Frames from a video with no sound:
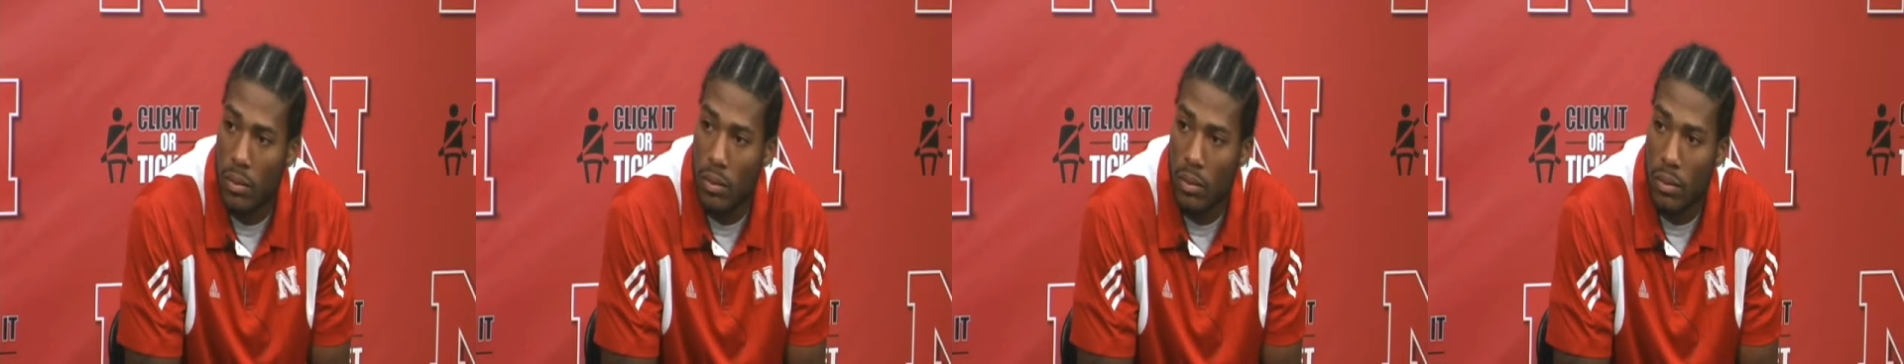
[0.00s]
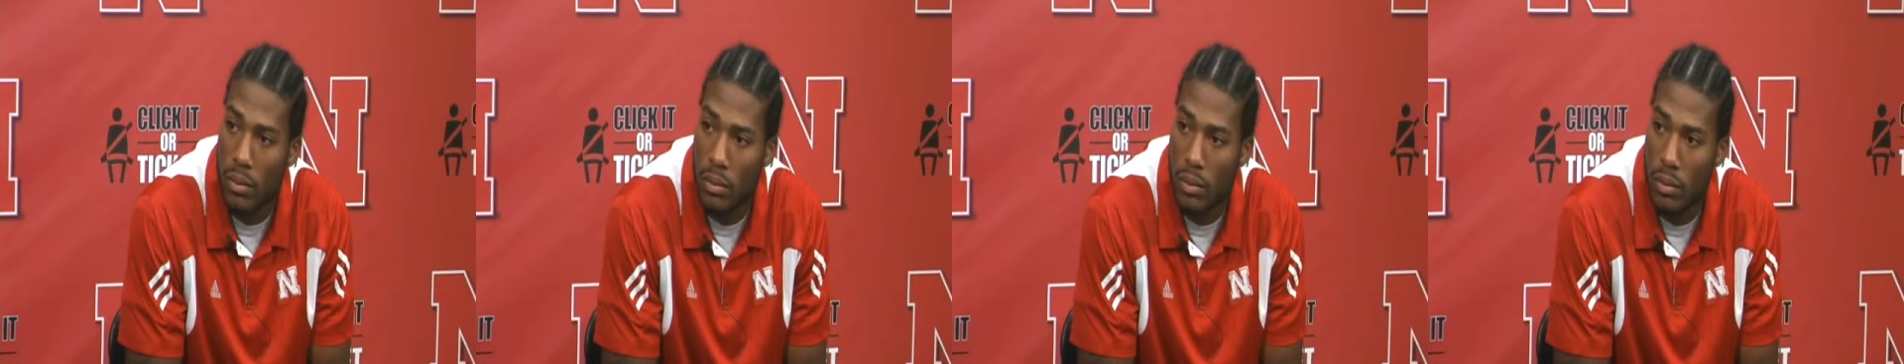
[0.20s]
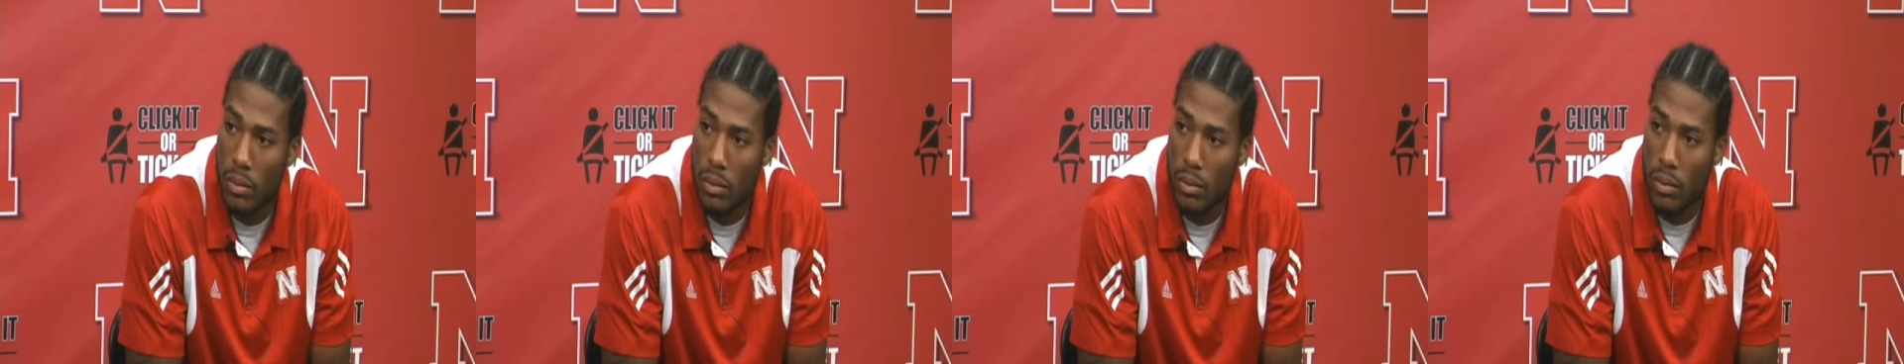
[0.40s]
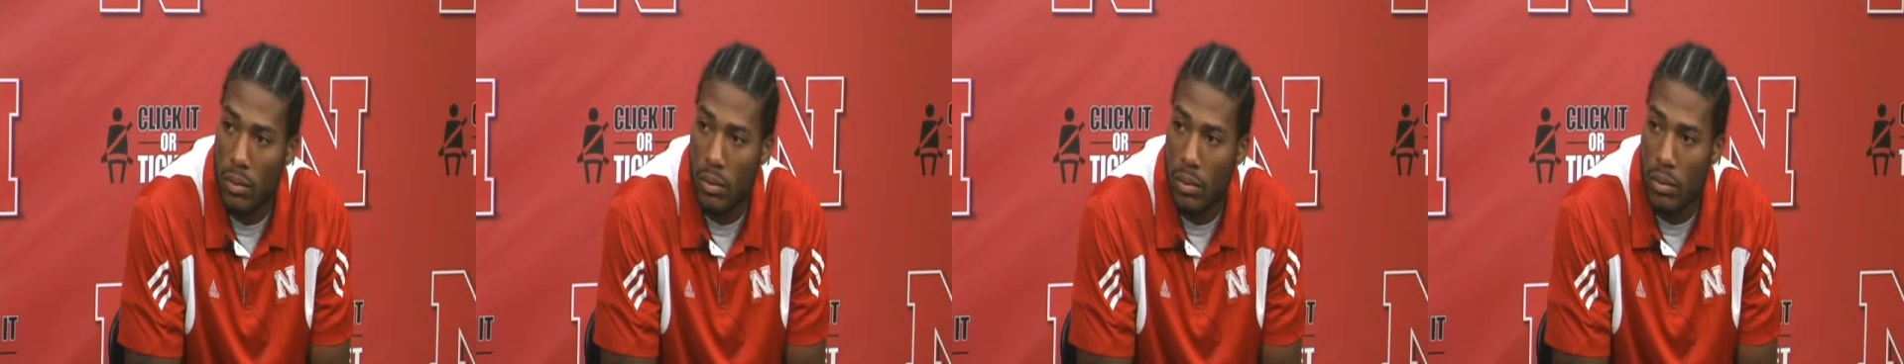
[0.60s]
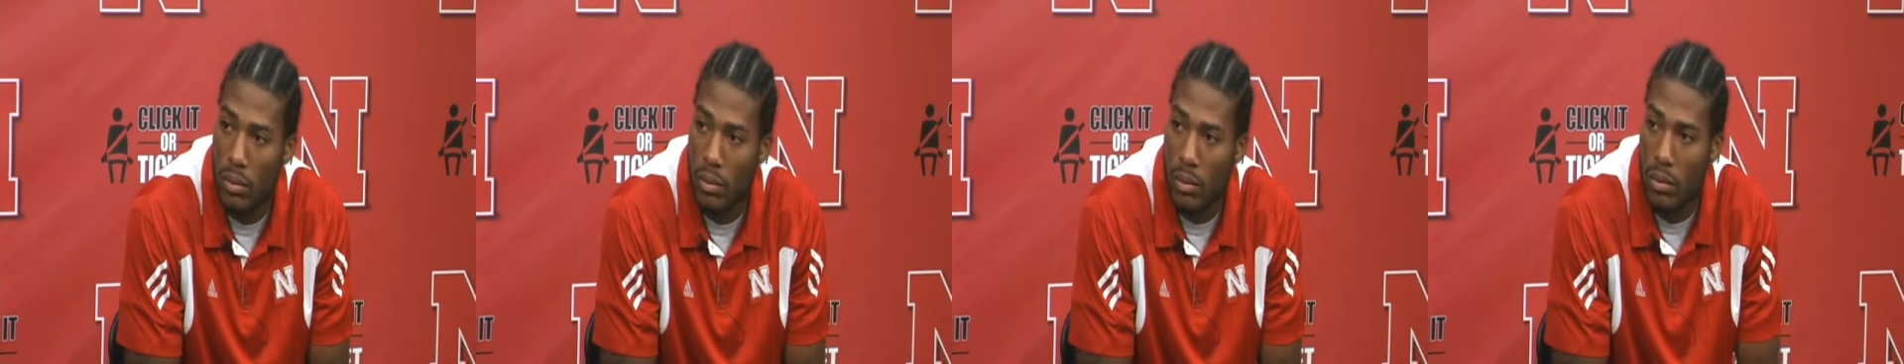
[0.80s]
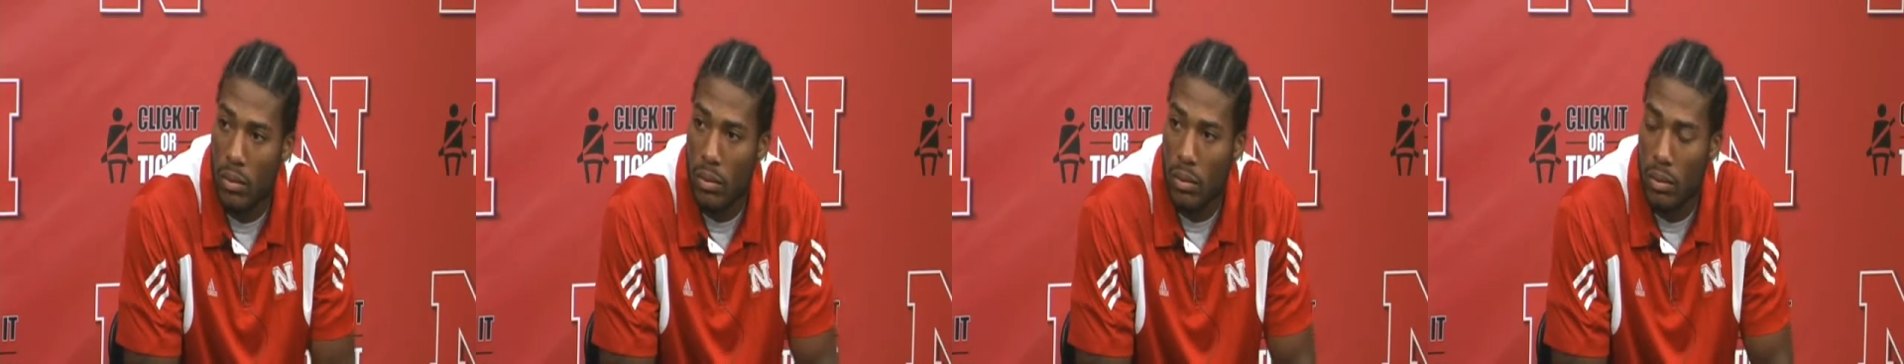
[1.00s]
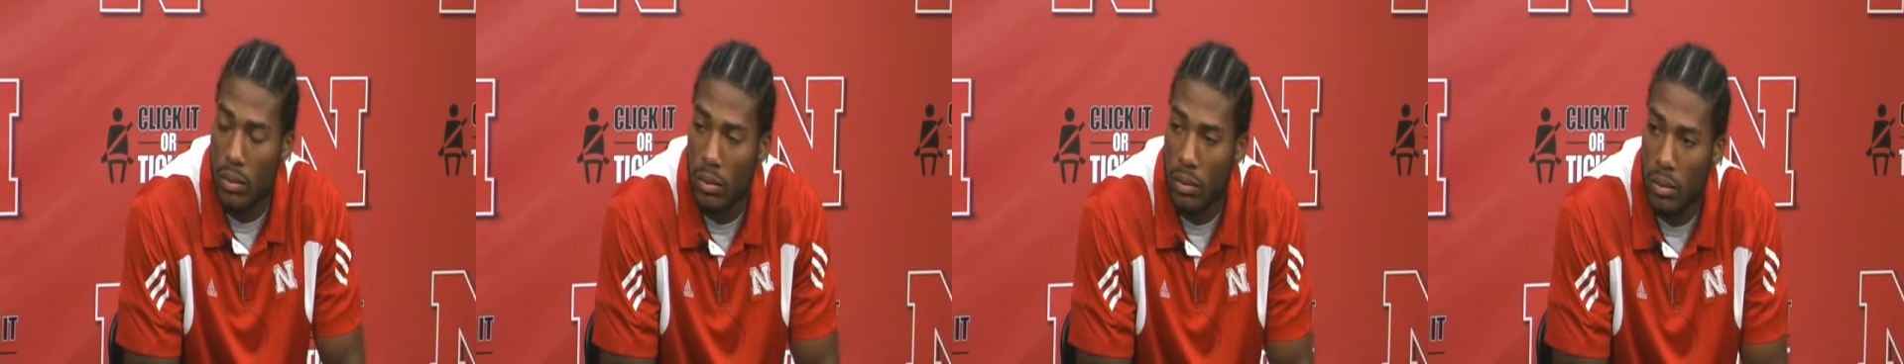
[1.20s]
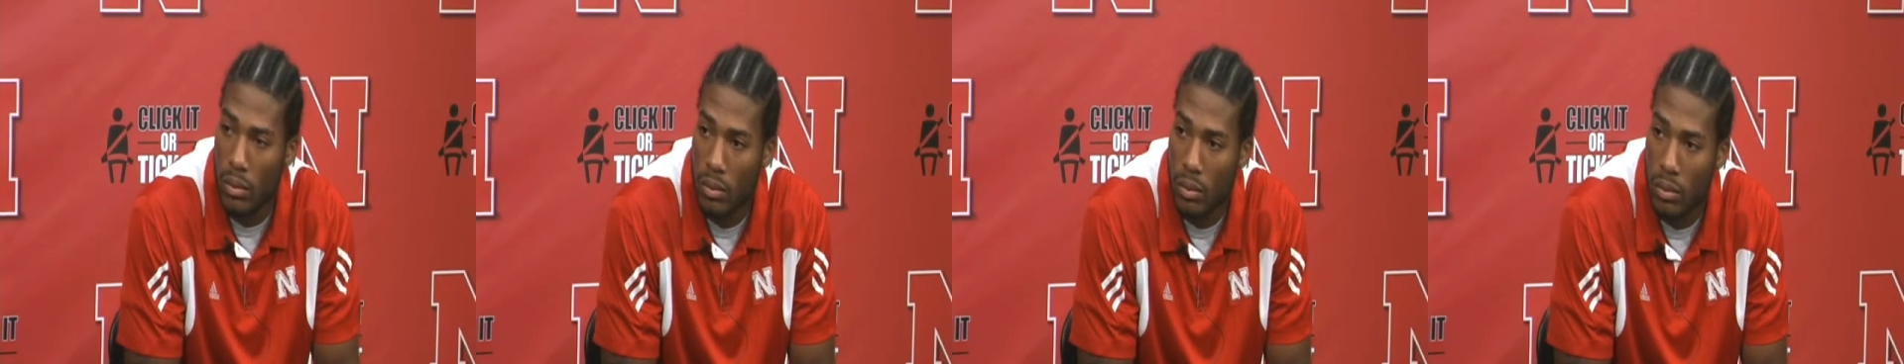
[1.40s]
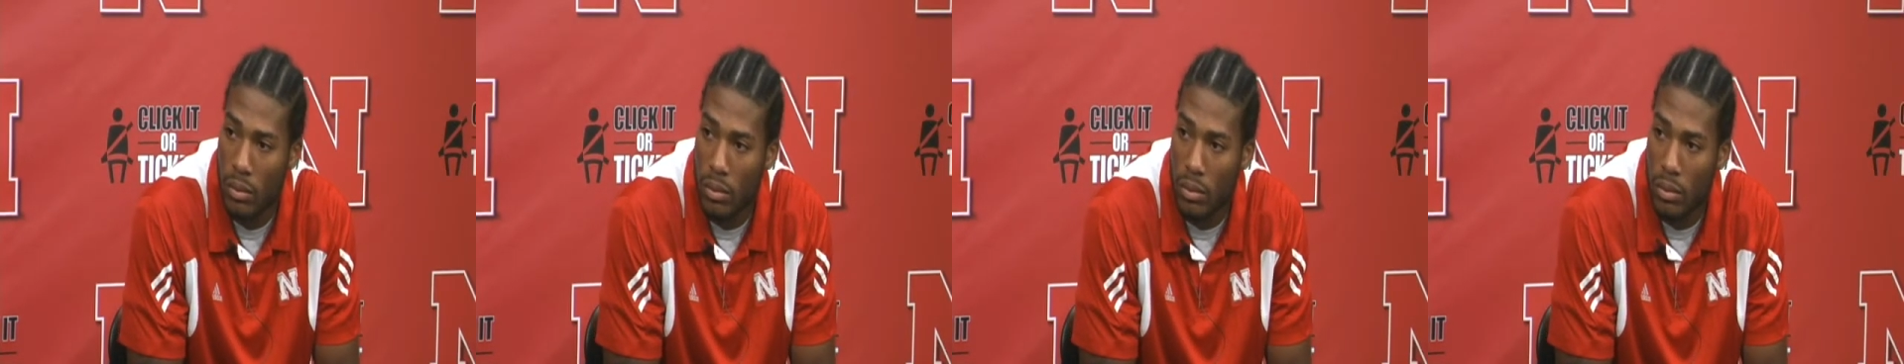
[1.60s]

athletically, speed wise.